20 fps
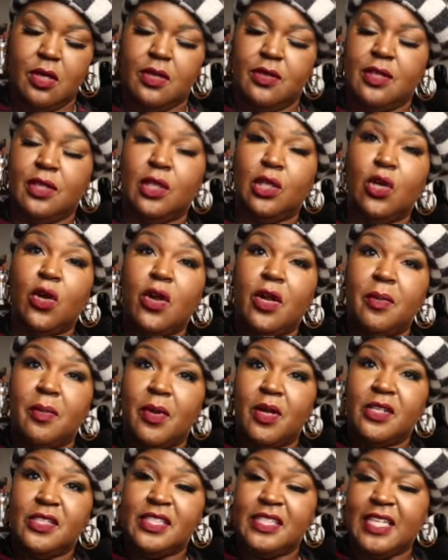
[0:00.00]
the
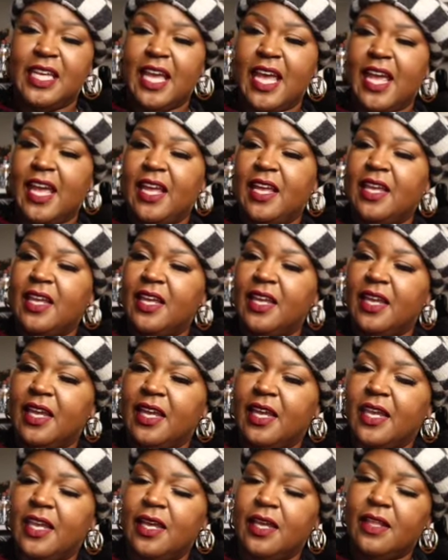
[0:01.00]
Mercier
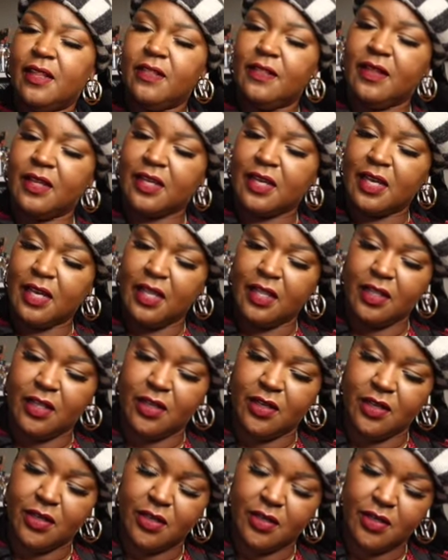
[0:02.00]
in the
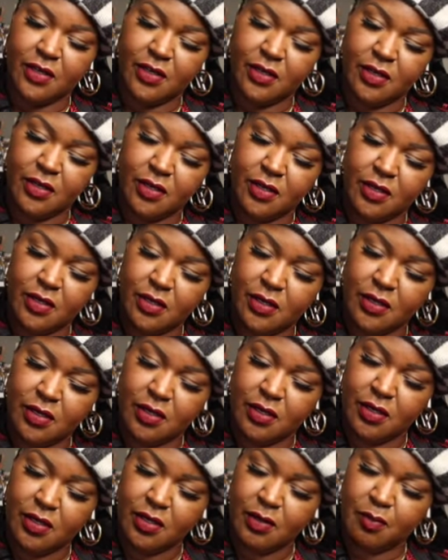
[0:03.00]
color
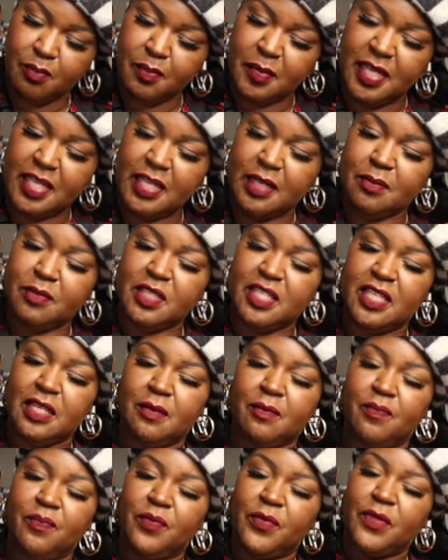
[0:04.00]
Medium
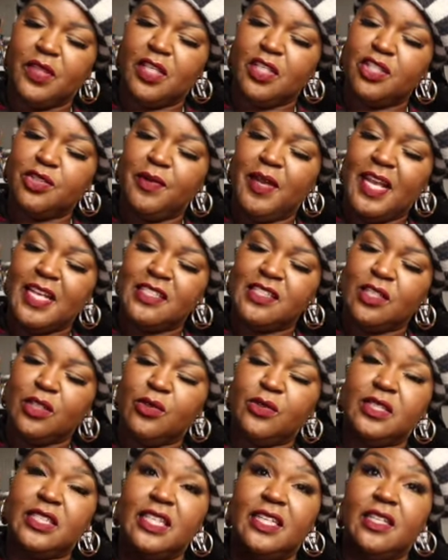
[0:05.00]
Deep, the
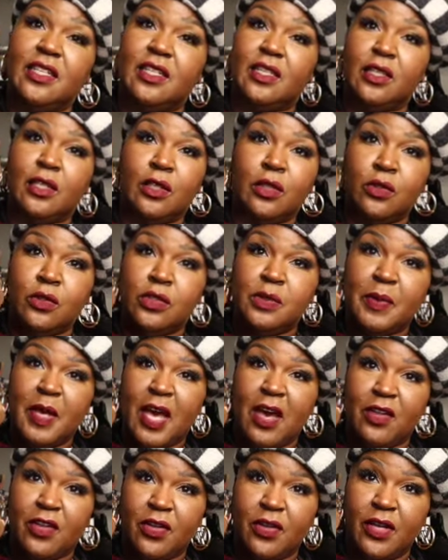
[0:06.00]
translucent loose
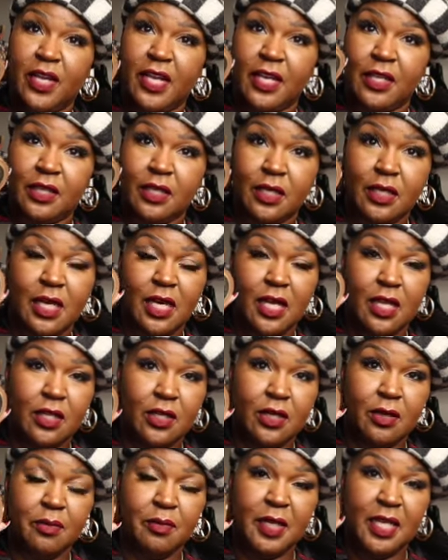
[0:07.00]
powder in the
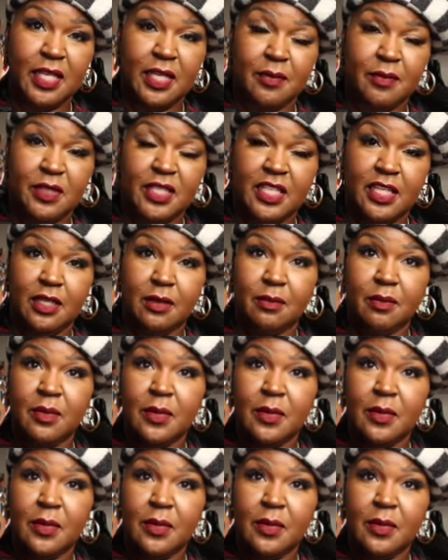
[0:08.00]
color Medium Deep.